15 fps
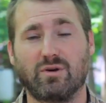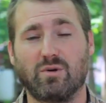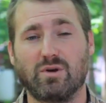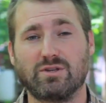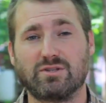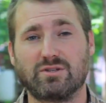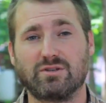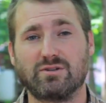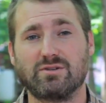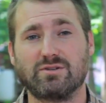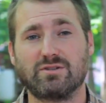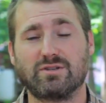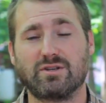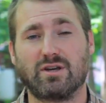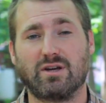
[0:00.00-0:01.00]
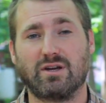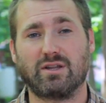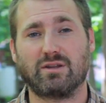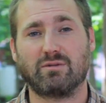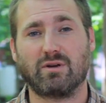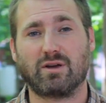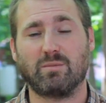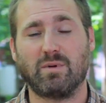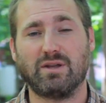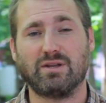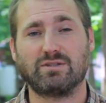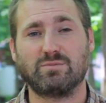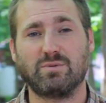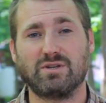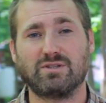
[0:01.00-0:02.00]
the oysters, uh, the
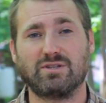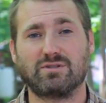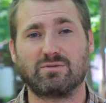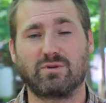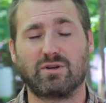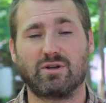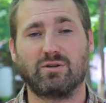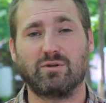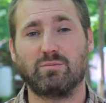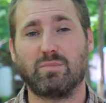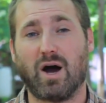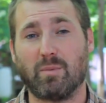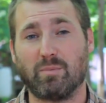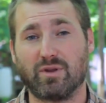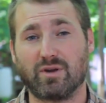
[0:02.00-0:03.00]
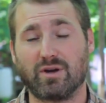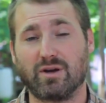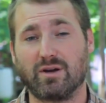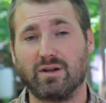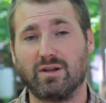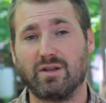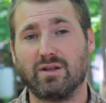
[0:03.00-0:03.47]
recommended species would include poplar,